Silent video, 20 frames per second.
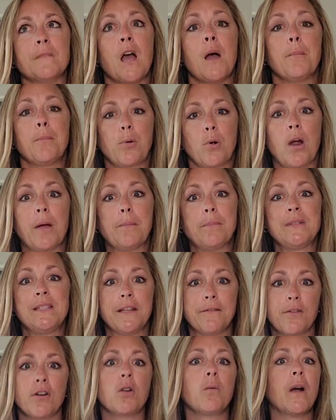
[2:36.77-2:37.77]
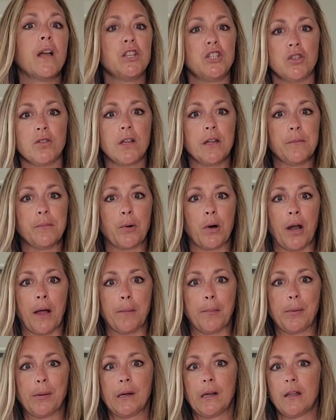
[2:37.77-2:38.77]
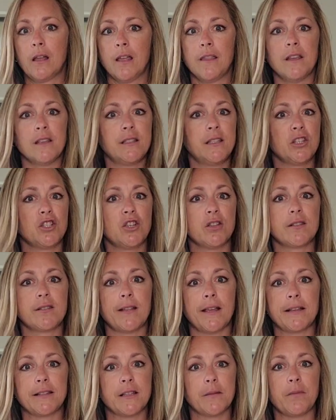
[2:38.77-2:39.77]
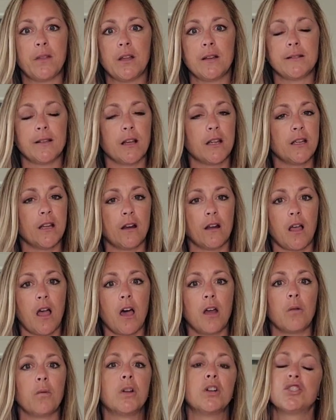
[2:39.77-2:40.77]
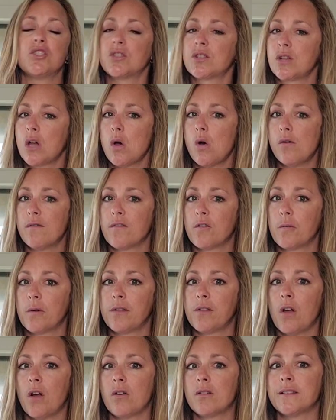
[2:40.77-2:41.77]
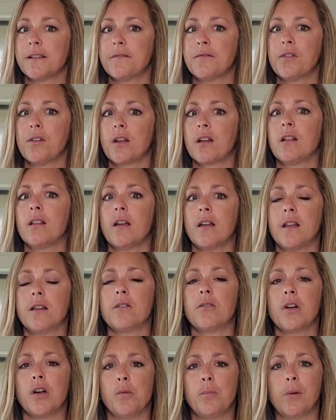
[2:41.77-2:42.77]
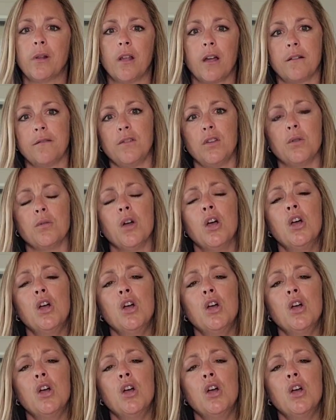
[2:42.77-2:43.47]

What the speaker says: Prep, different ways you can prep. This is just like some things I kind of want to just go over with y'all because I feel like it'll help a lot of you.